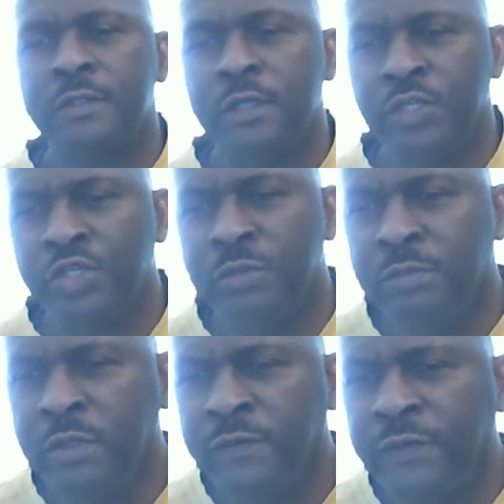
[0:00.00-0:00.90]
it should
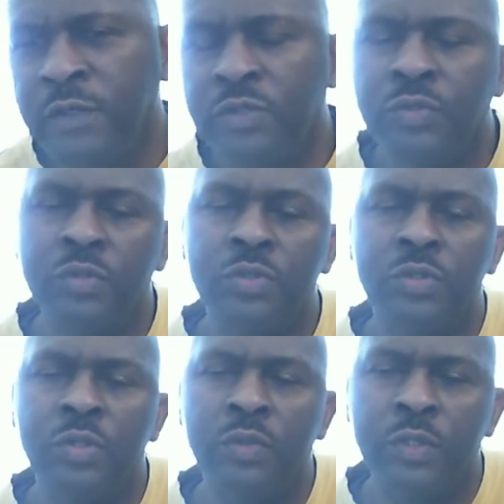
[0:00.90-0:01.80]
move you to,
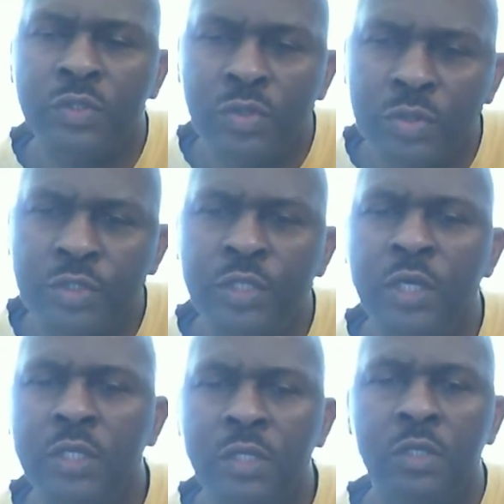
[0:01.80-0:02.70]
to
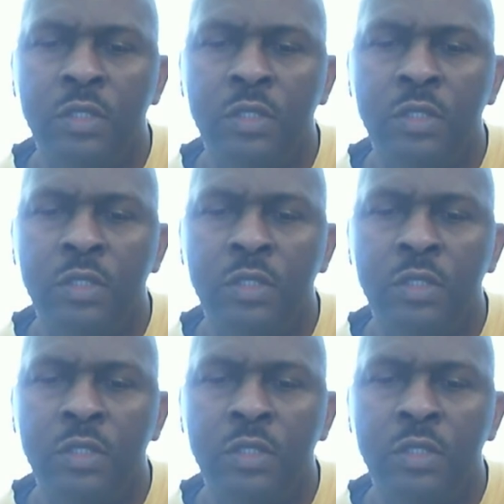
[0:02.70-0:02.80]
seek,